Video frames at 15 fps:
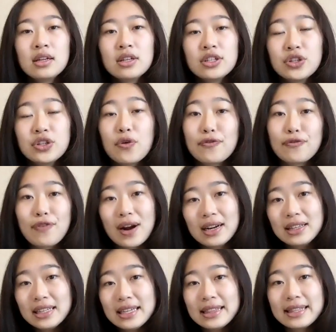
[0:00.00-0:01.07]
So
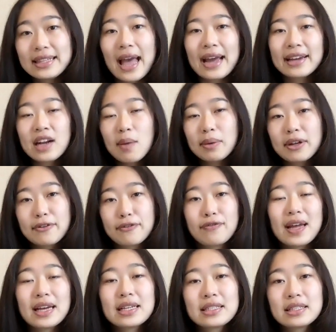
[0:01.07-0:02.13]
finally, the economic
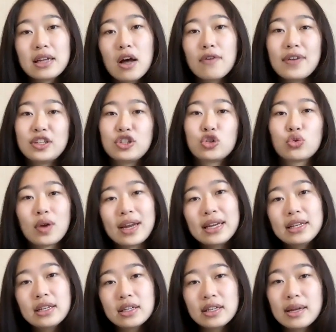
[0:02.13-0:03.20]
effects of a
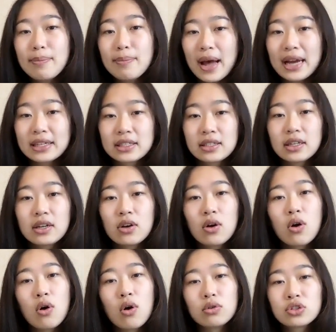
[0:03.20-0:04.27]
trade impact
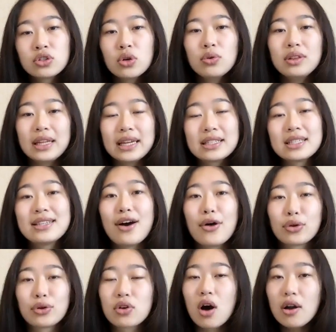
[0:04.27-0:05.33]
also links into
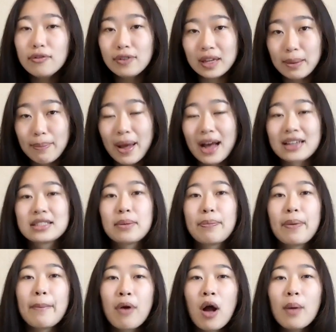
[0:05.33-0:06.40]
other conflict impacts,
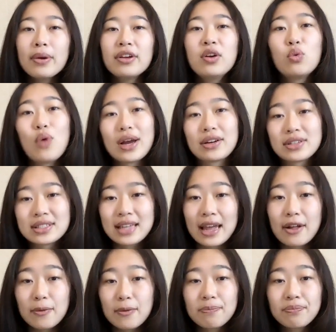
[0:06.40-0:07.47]
but probably on a wider scale.
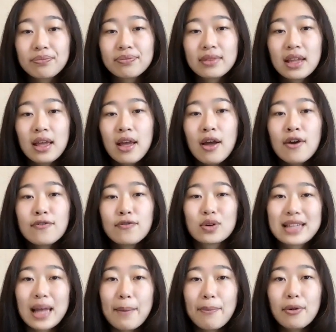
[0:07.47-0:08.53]
For
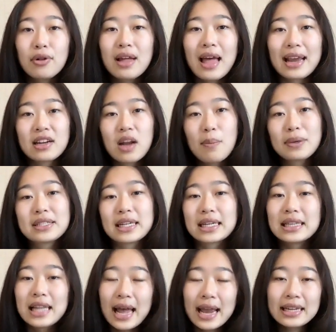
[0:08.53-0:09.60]
example, economic
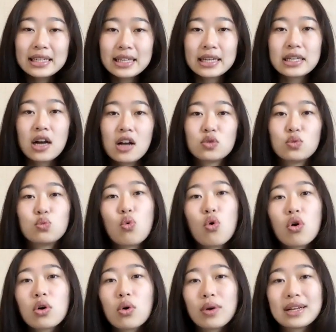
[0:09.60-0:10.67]
decline can cause
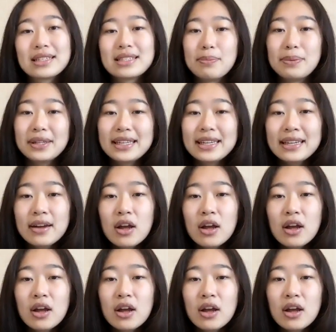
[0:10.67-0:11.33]
war or instability,